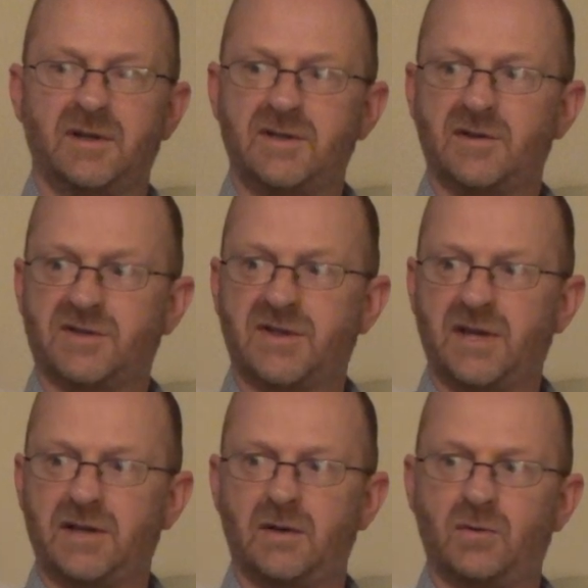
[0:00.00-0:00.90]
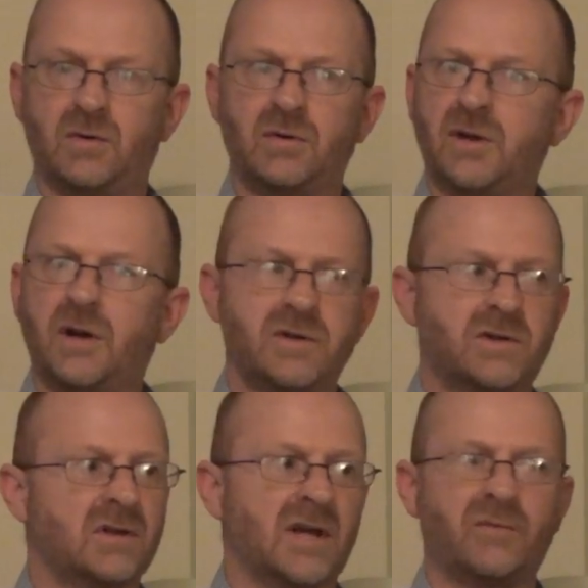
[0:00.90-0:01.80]
He's not saying, you know, oh no, you
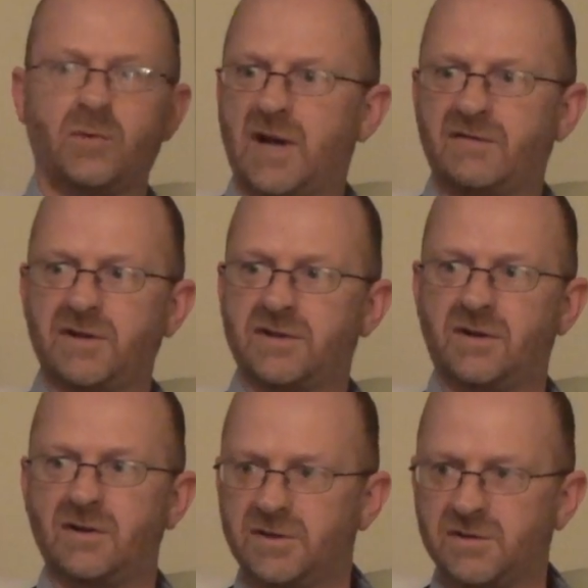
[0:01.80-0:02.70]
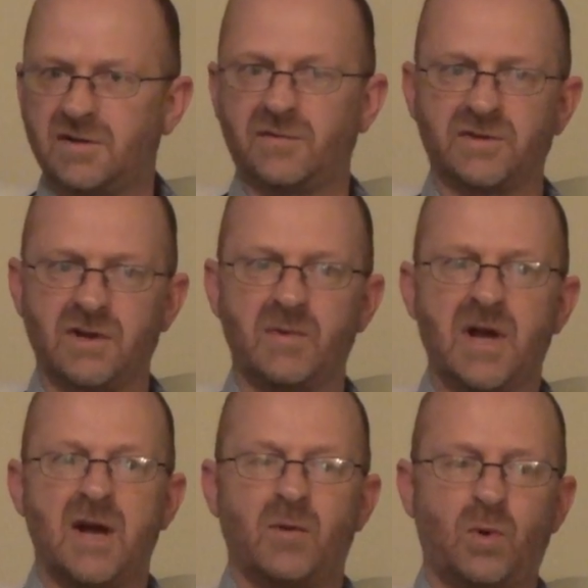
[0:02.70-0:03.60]
shouldn't have one having a tongue, you shouldn't have one a psalm.
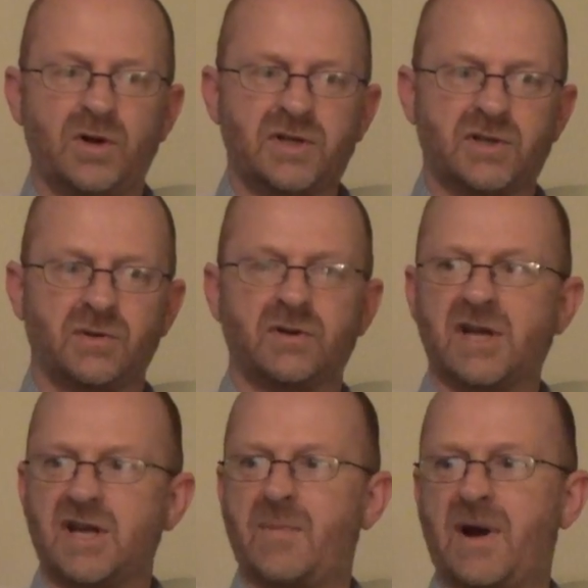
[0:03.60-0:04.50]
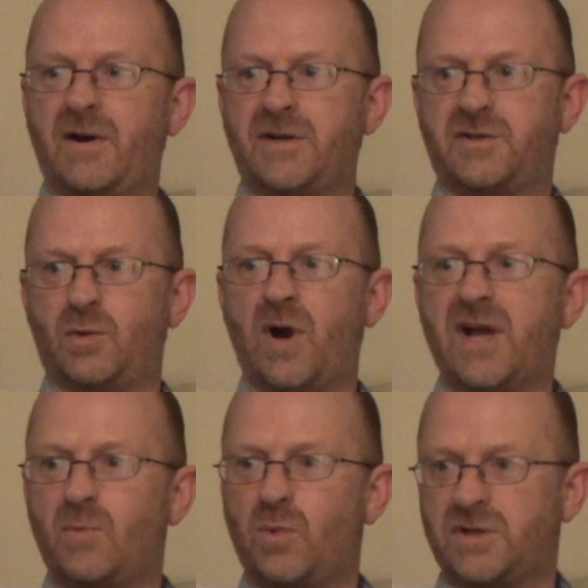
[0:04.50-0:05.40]
What he's talking about is the
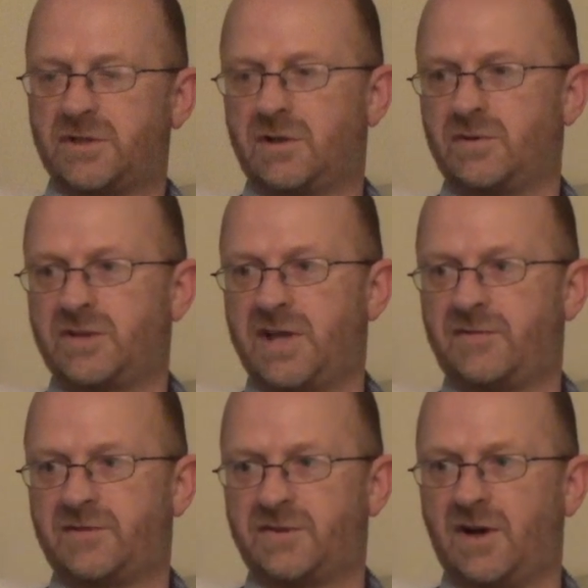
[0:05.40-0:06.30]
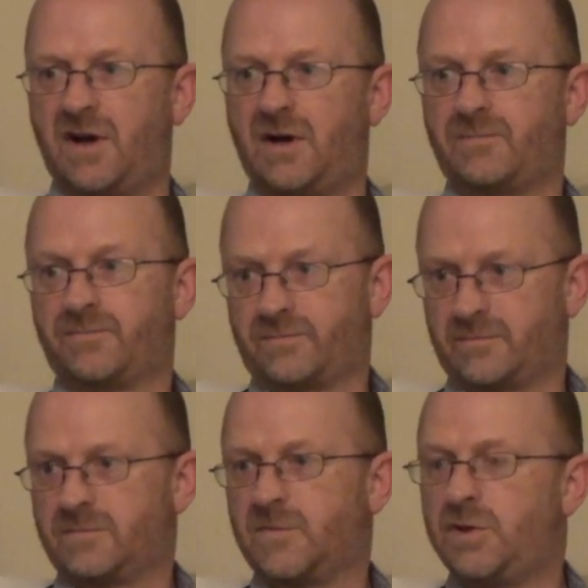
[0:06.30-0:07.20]
way in which those gifts are
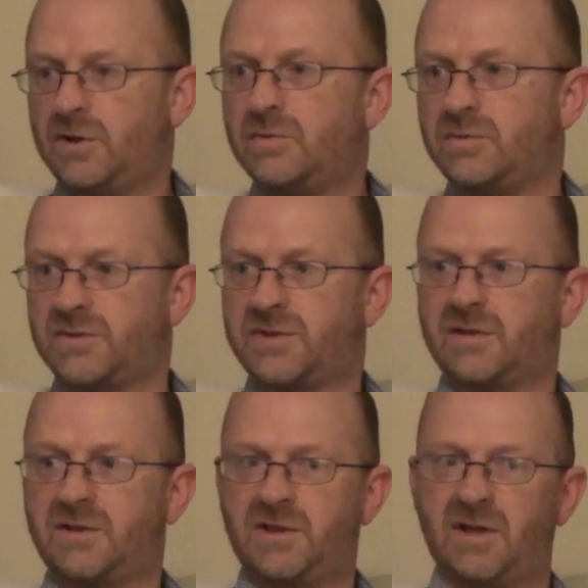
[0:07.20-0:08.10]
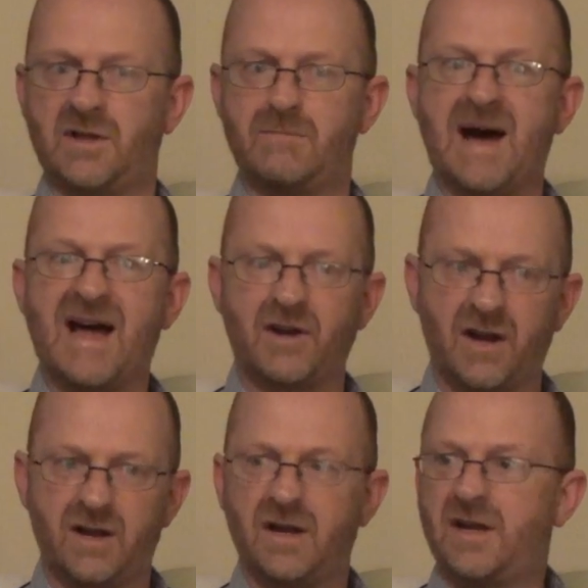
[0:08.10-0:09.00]
used, you know, the
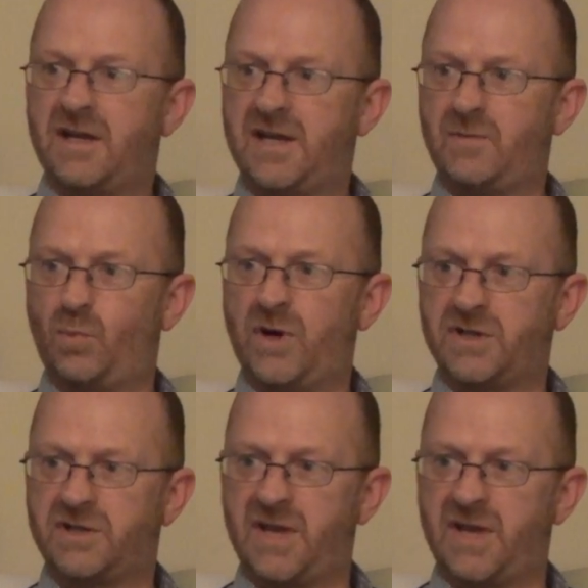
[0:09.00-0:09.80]
manner in which